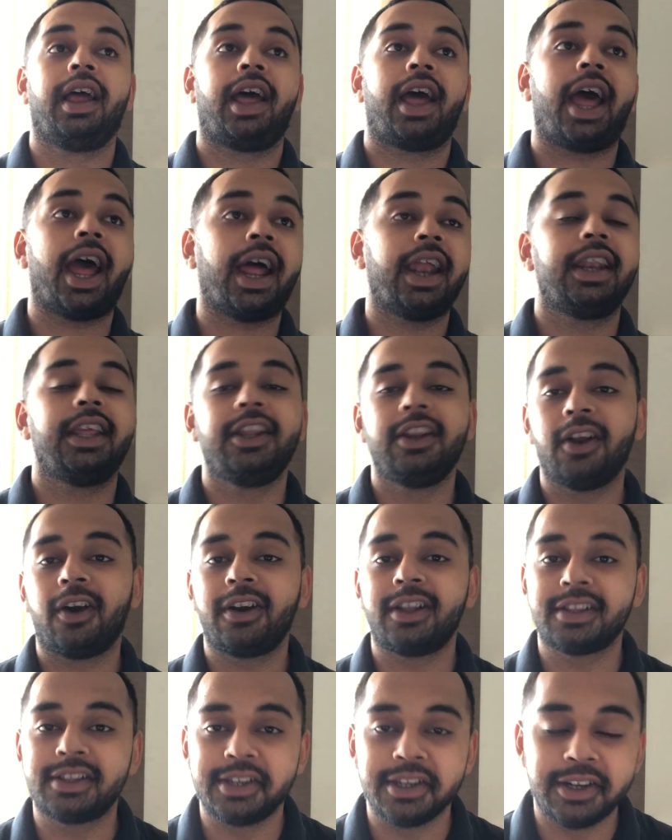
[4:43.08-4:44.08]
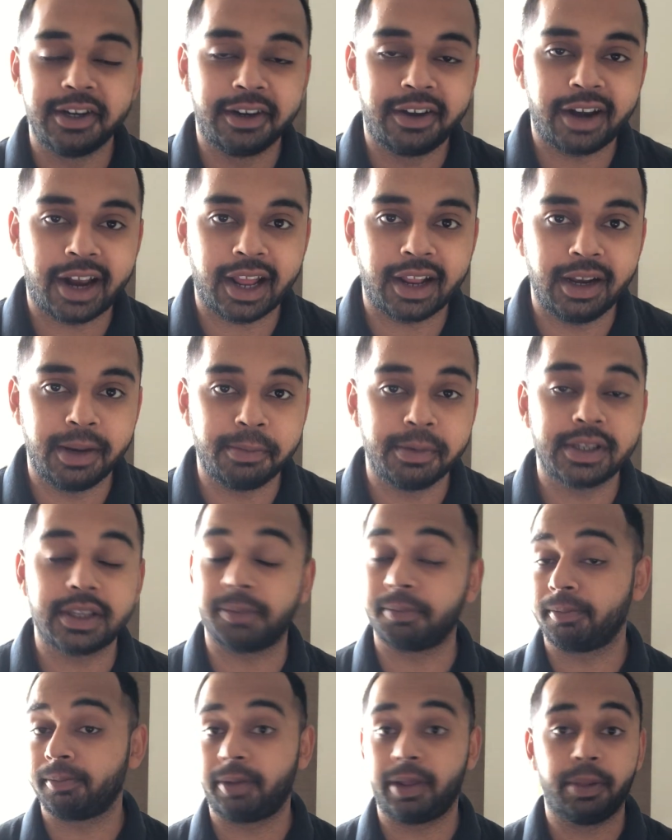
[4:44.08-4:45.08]
had he not exceeded track limits,
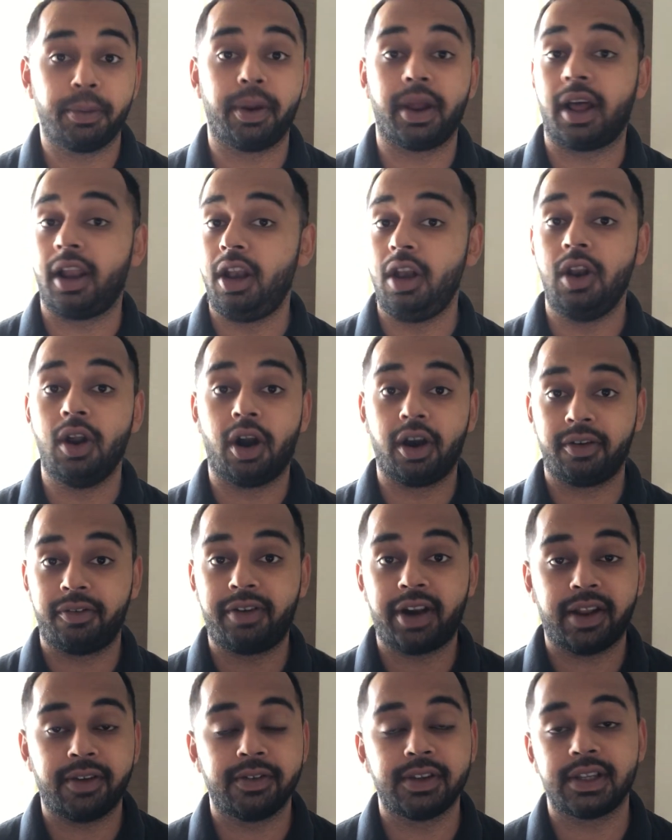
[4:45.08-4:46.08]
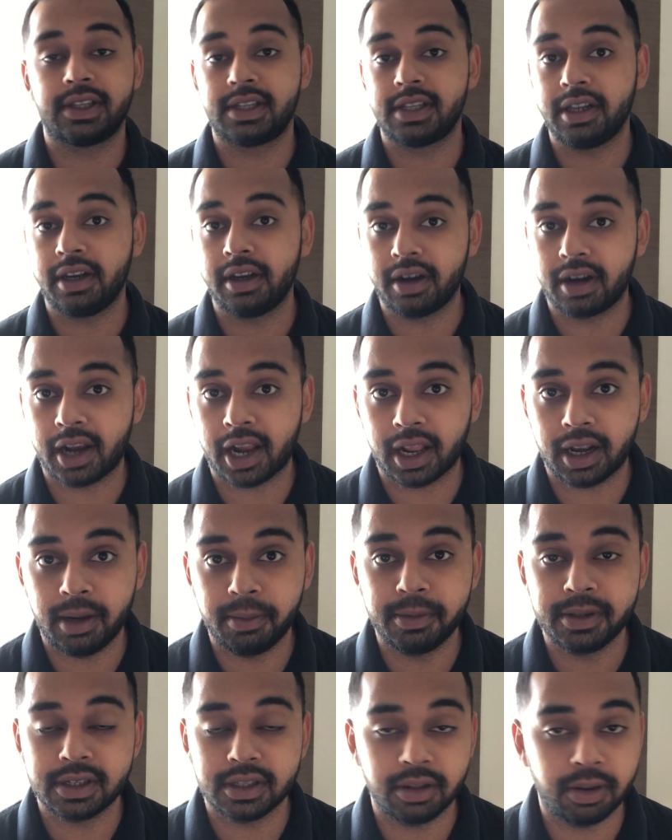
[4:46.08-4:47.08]
by the way, a lot of drivers exceeded track
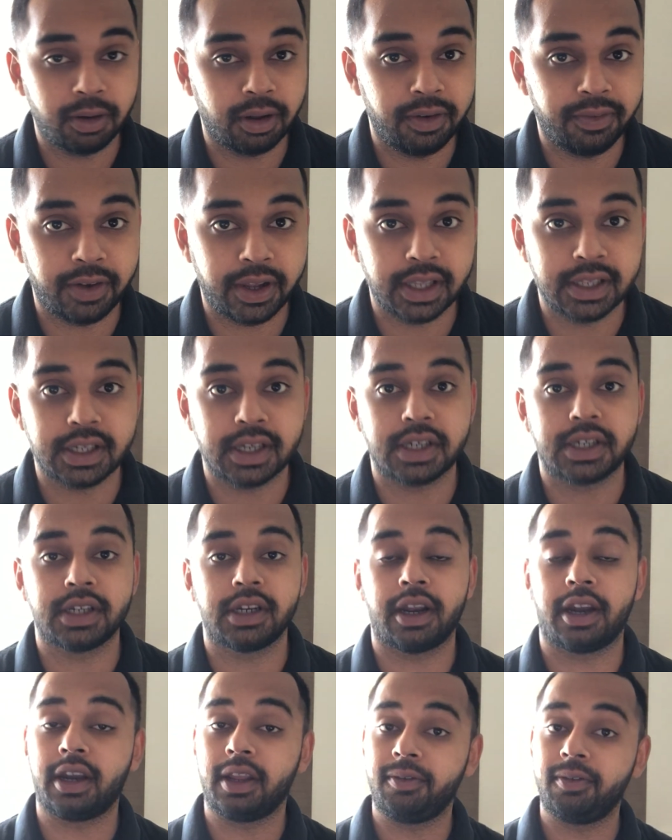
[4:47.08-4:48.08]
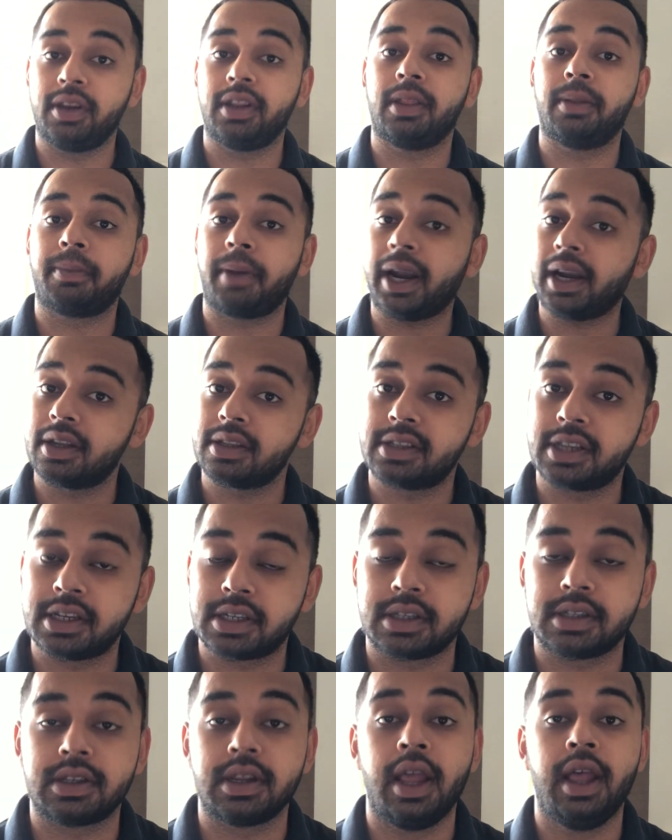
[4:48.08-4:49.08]
limits in the qualifying session and even in the practice
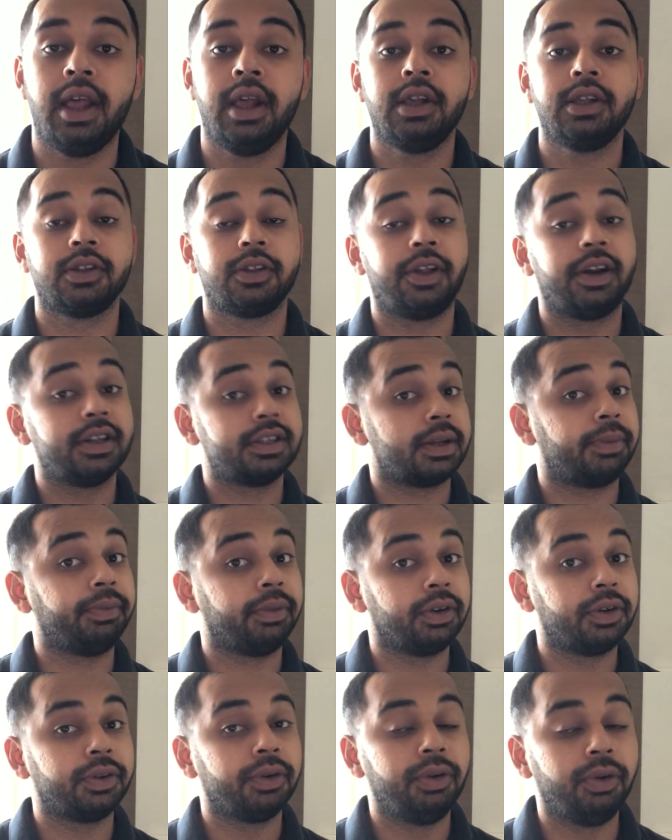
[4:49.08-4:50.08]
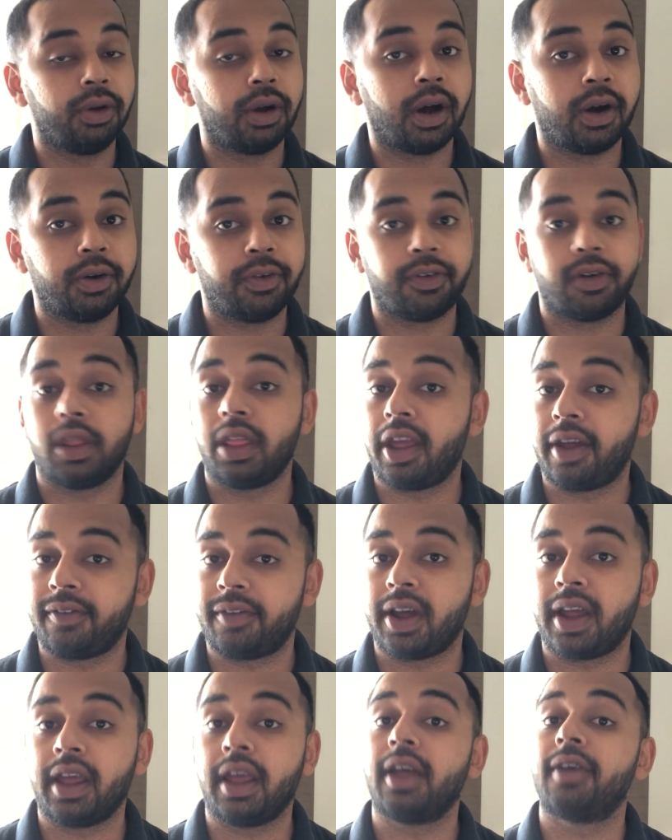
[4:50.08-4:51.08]
sessions. That is something to look out for. The
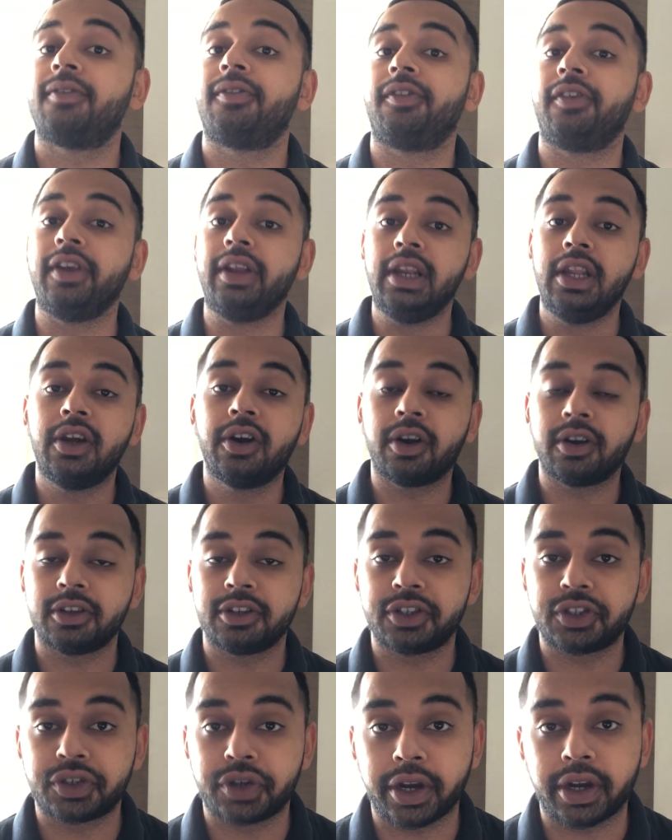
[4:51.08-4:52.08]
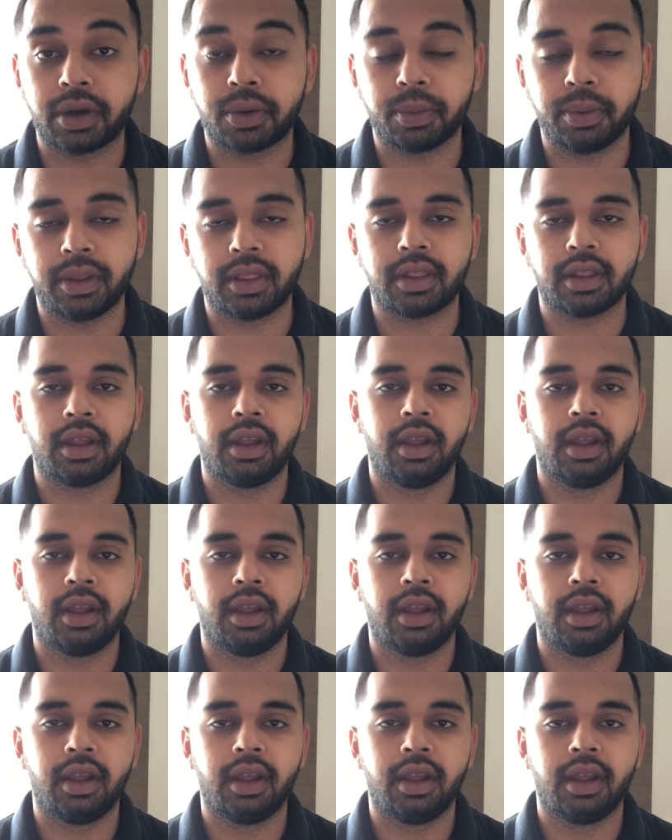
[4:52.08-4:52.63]
FIA have really gotten strict with